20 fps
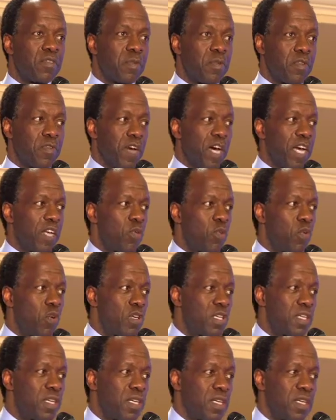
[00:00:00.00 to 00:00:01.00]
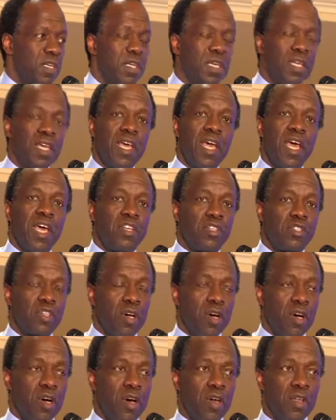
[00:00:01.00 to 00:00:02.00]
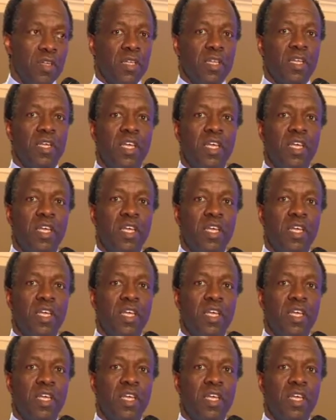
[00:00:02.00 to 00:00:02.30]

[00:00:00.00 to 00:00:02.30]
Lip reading: provide water, and so on,